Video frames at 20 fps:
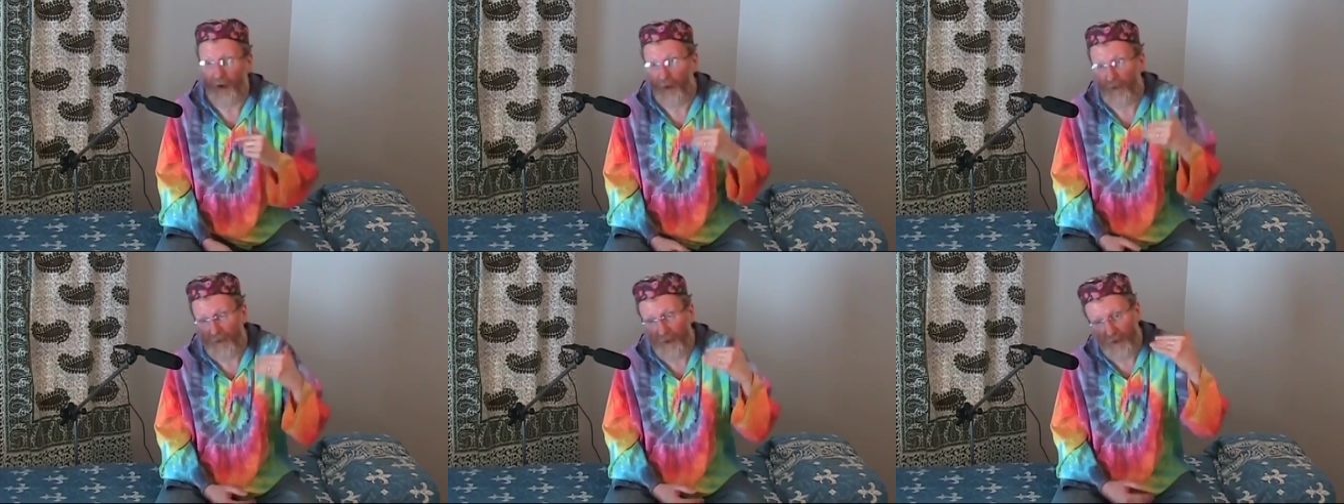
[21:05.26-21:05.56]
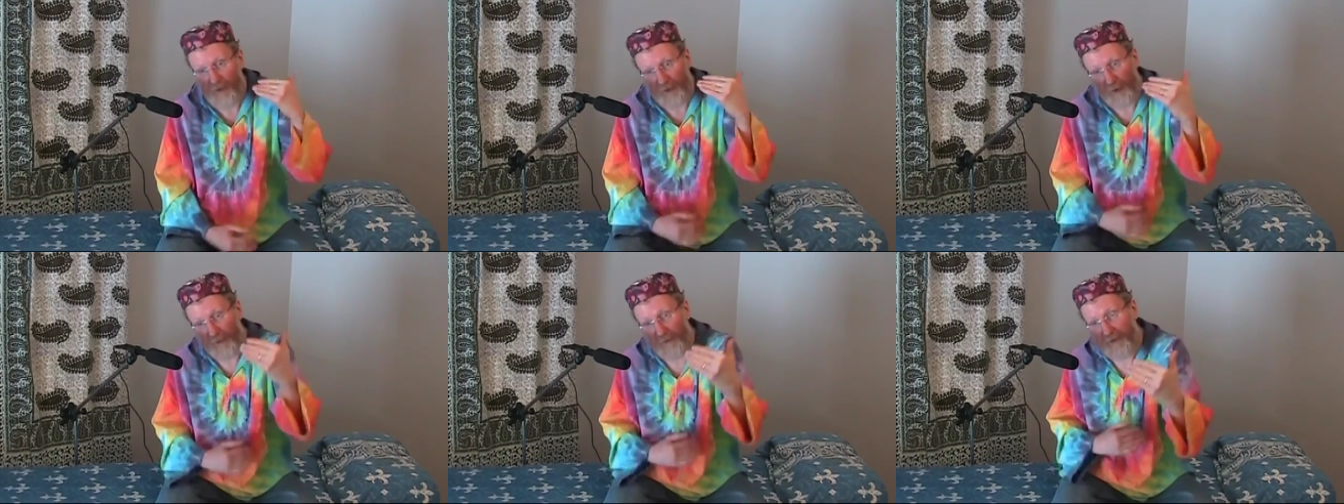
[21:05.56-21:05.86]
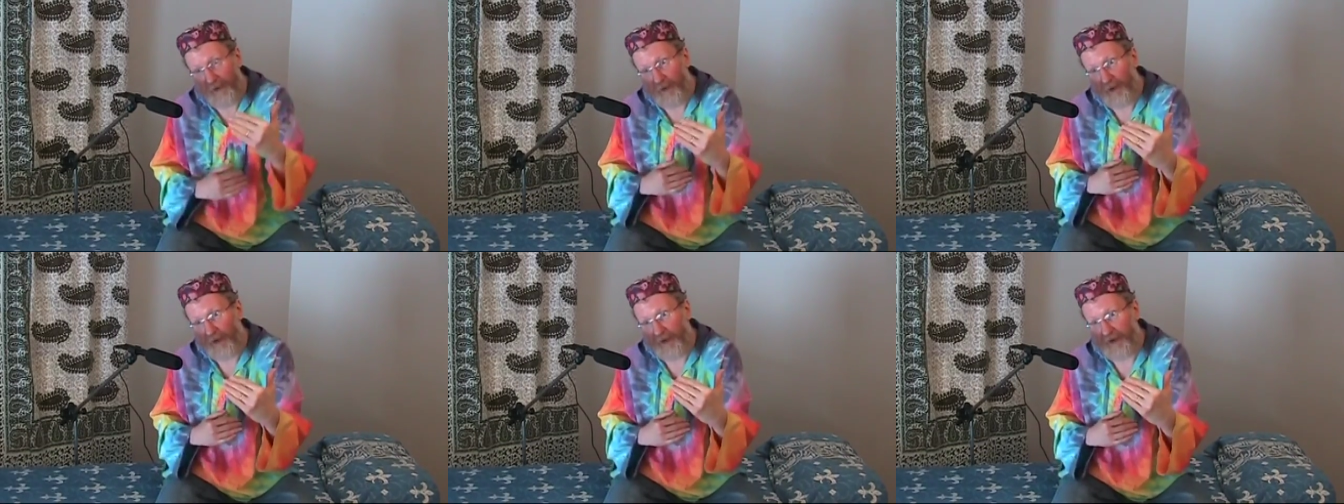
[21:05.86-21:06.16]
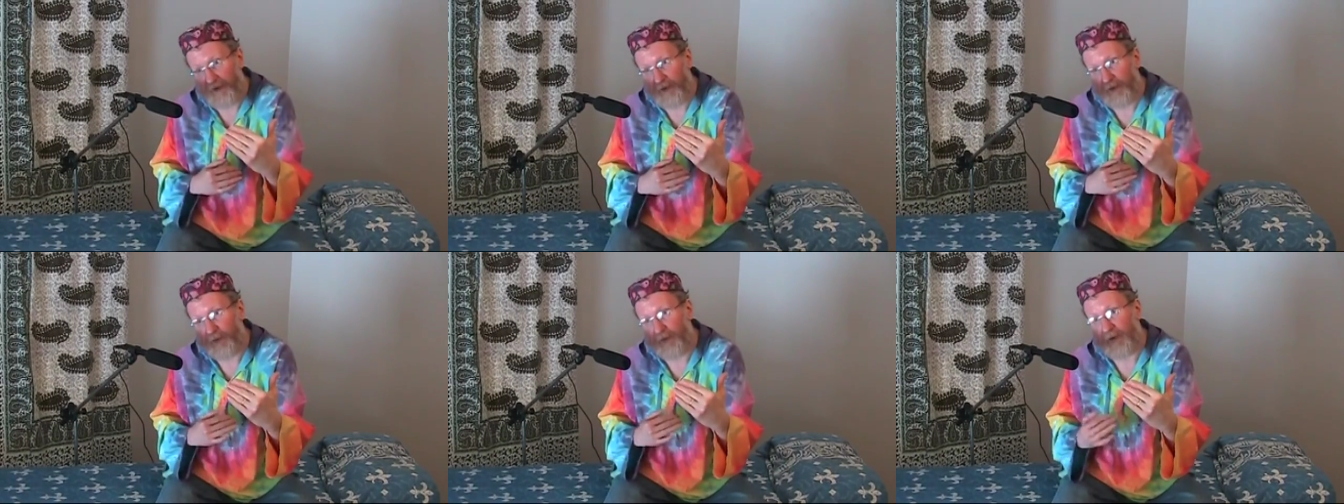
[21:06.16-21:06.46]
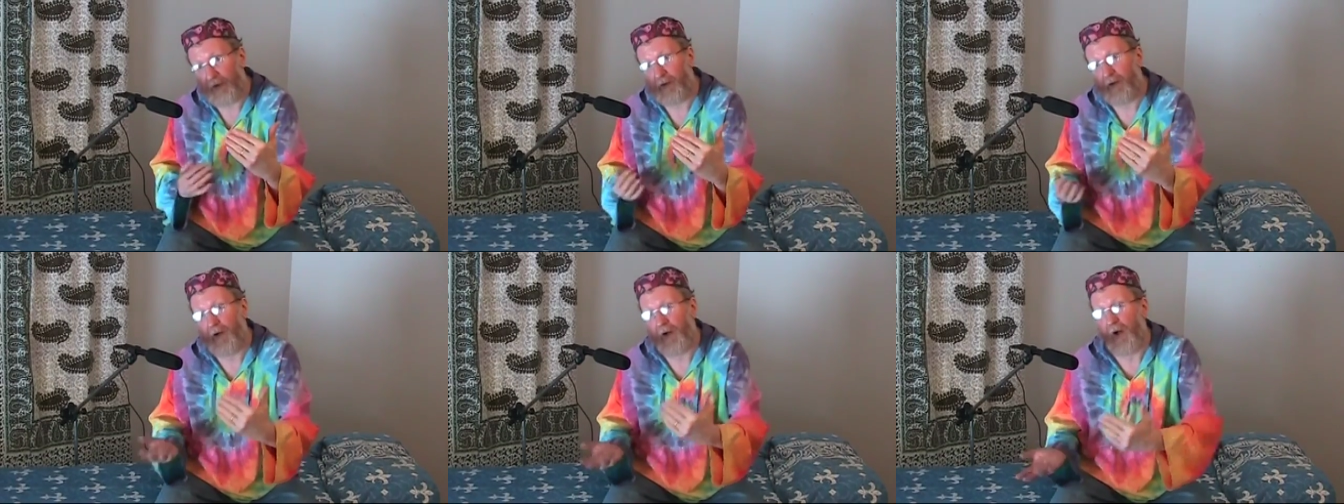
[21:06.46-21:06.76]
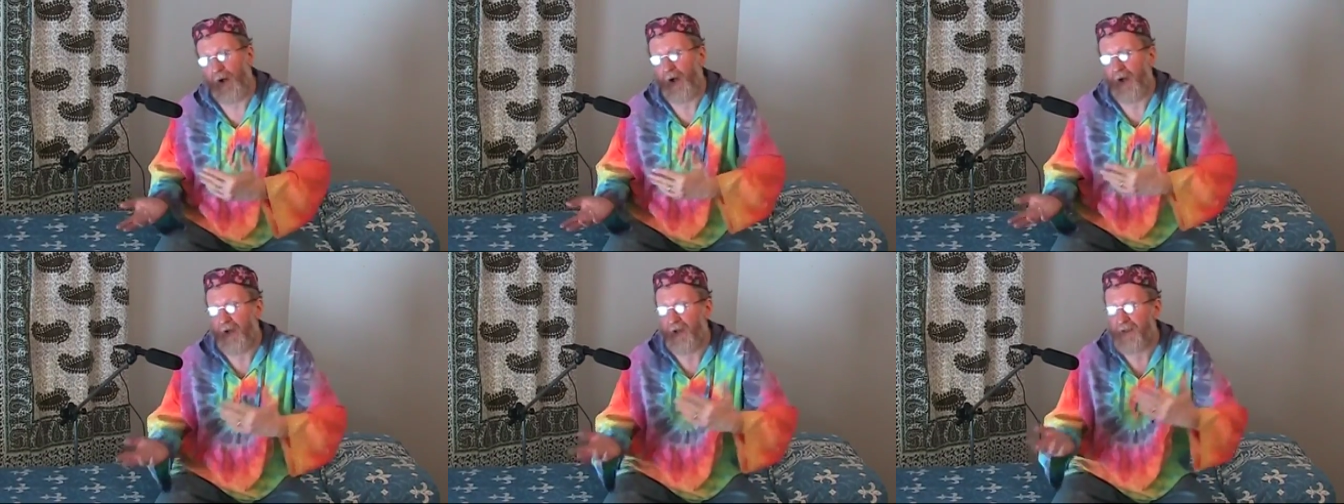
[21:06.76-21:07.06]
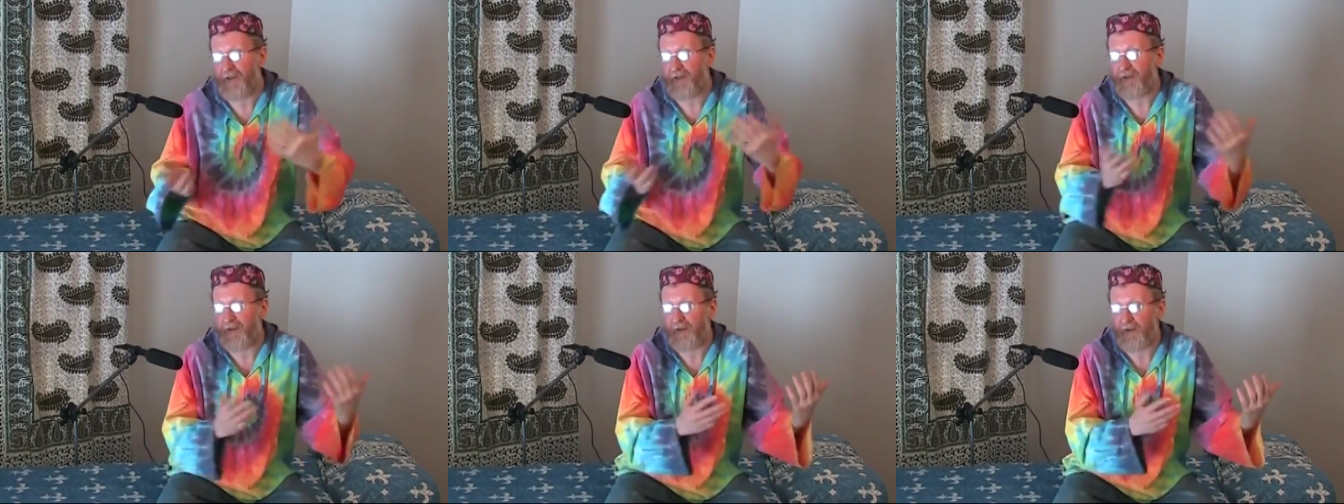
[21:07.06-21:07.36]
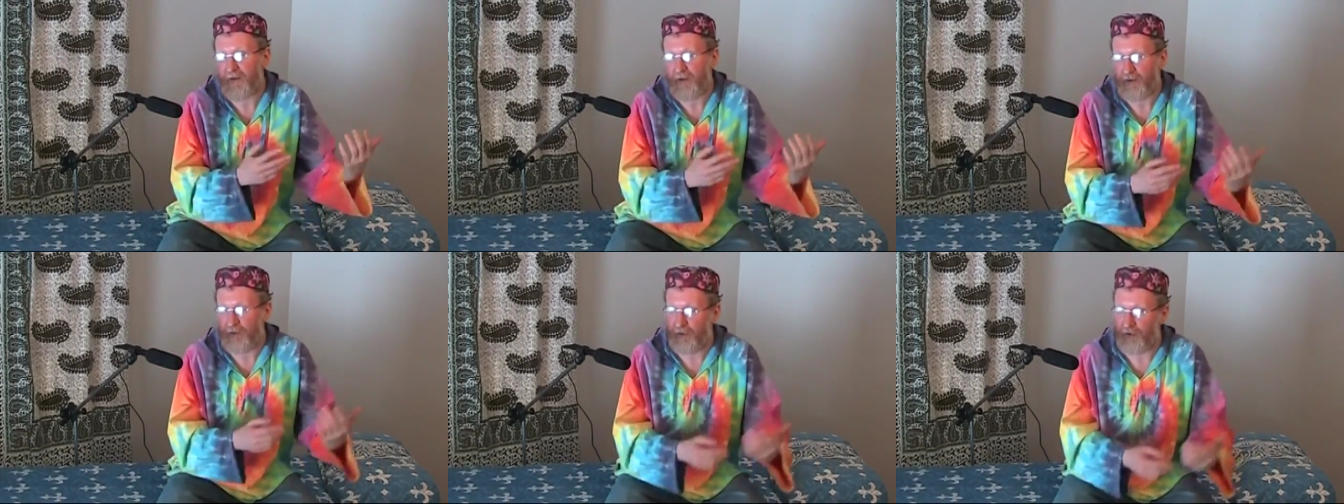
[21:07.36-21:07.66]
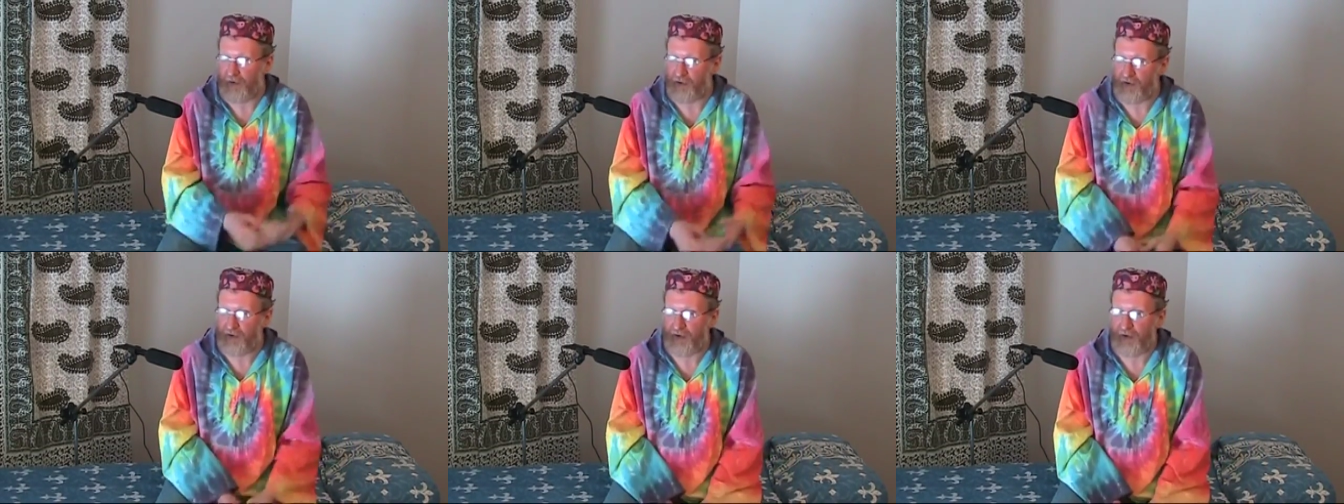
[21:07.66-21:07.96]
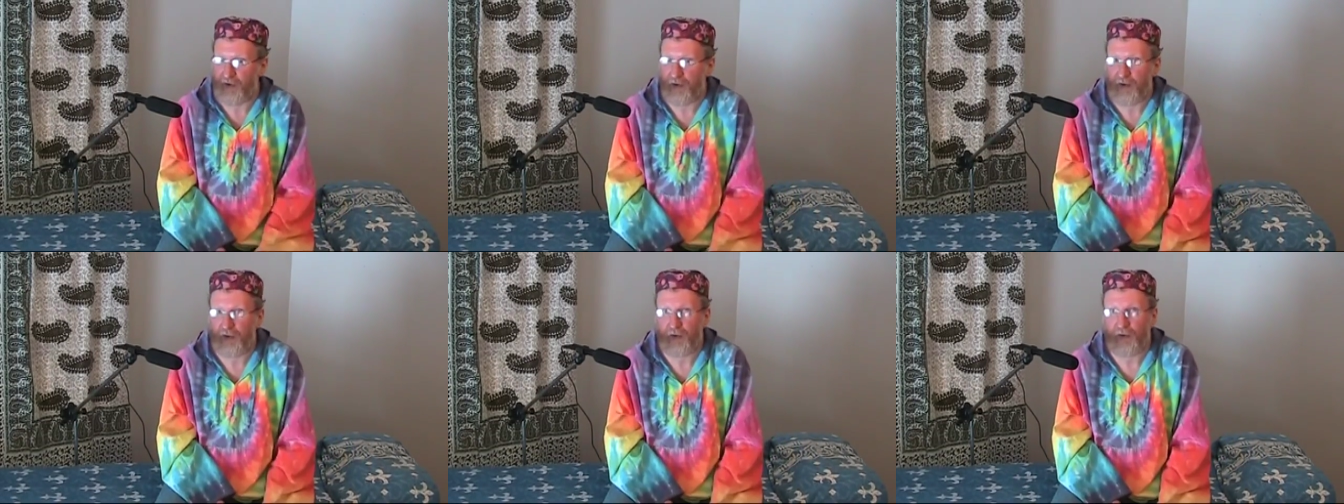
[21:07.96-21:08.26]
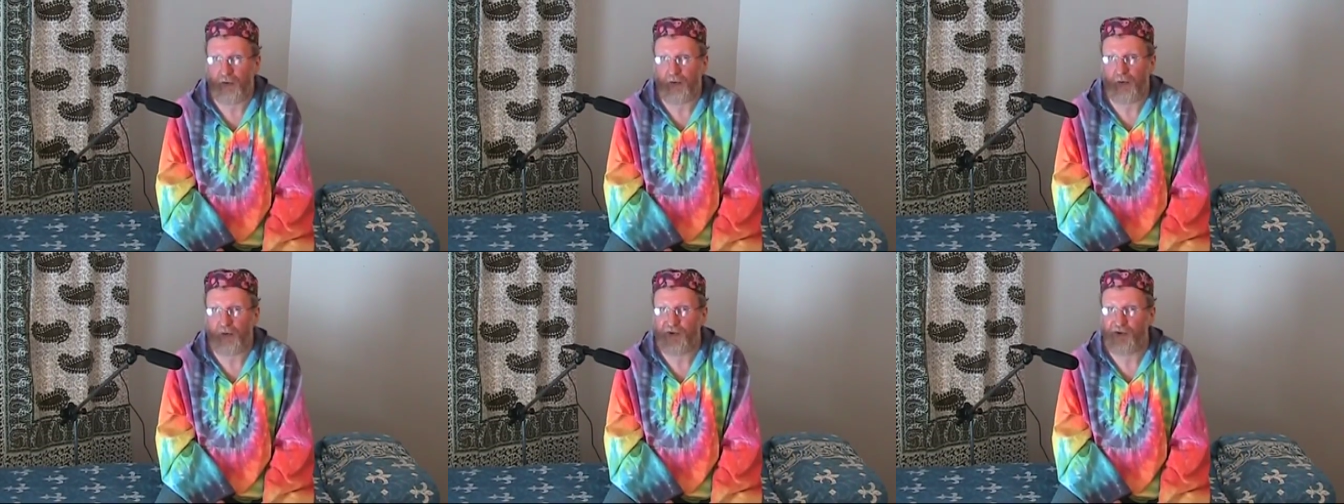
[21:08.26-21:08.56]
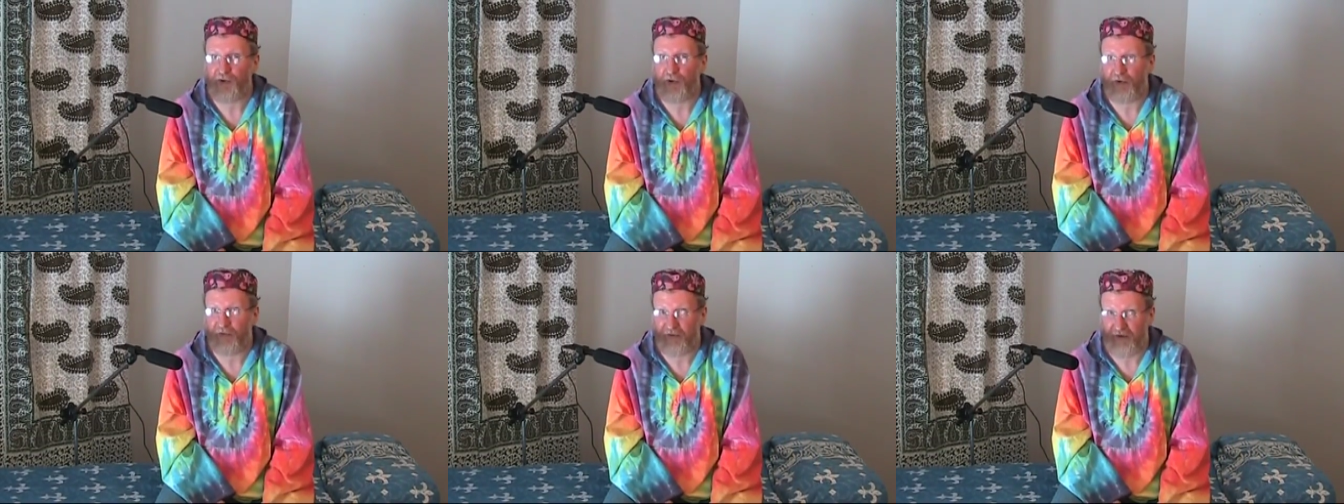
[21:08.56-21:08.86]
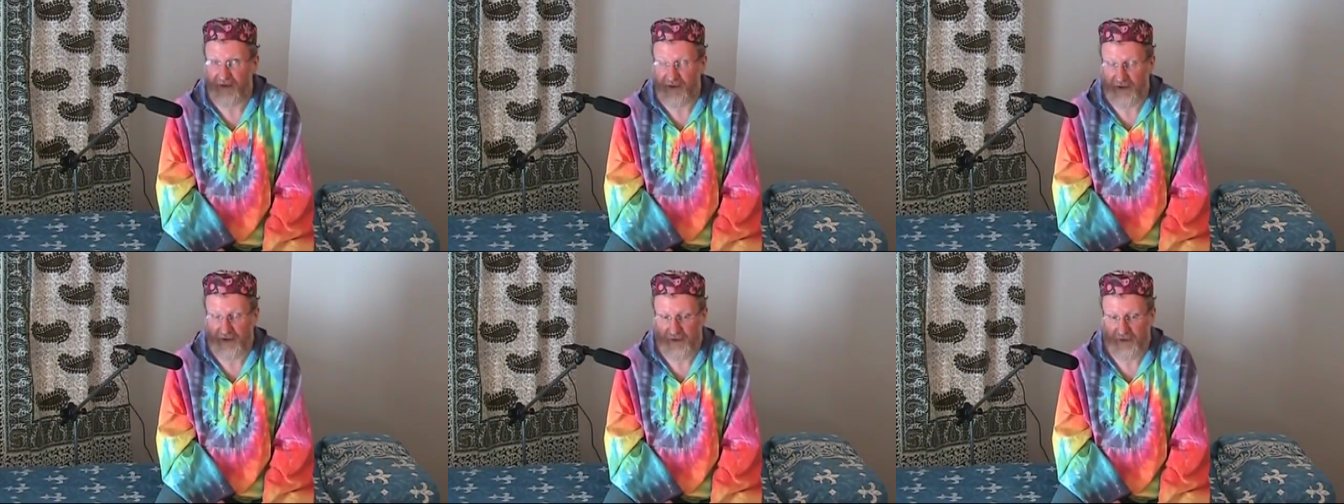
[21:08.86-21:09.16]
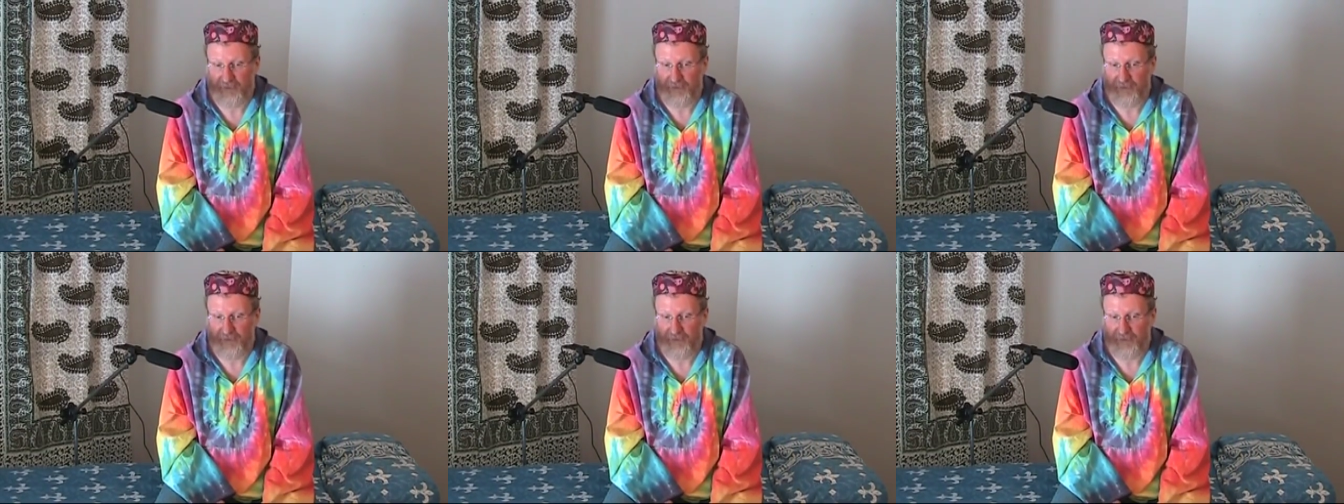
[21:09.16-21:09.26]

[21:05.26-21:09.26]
op the open contact will cause the technology to surface.